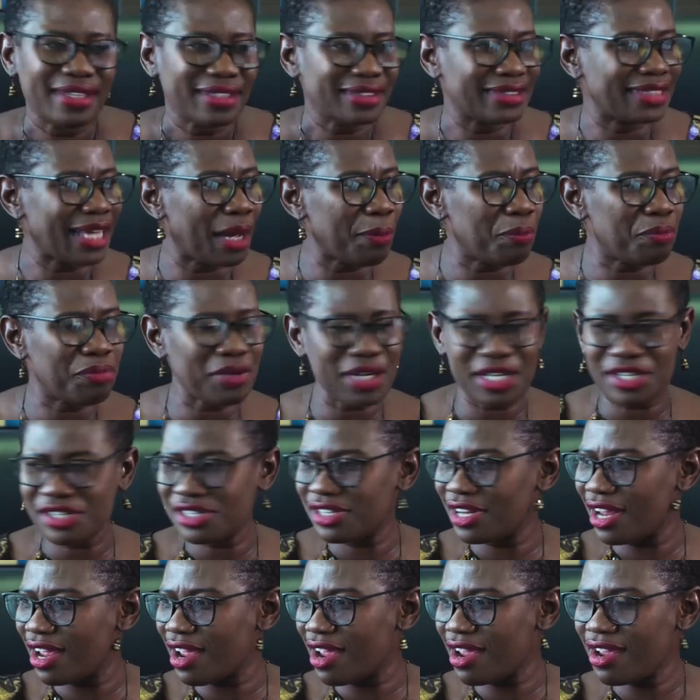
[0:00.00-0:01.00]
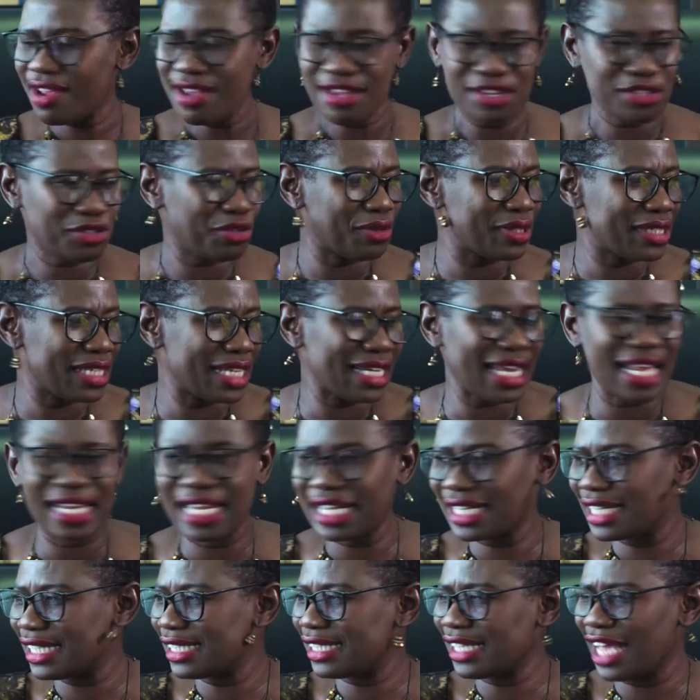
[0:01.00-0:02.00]
That bridge there, something
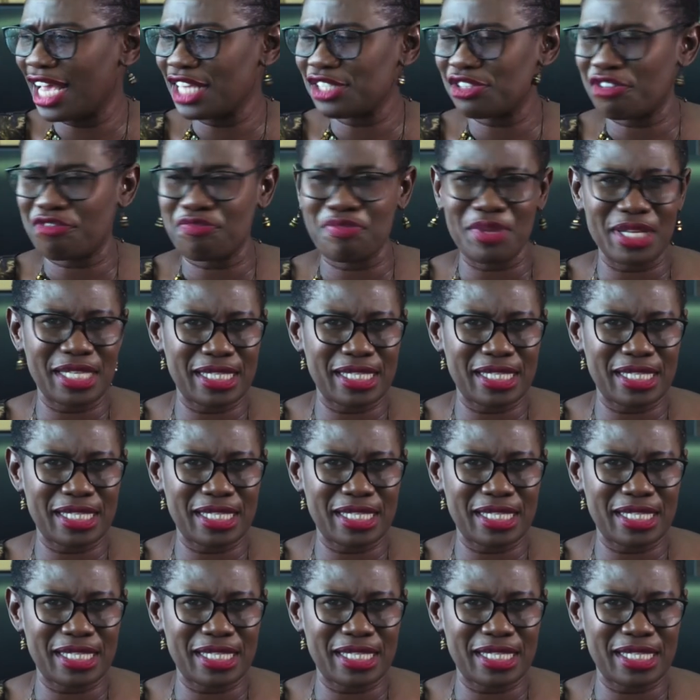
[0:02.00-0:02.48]
like the size of my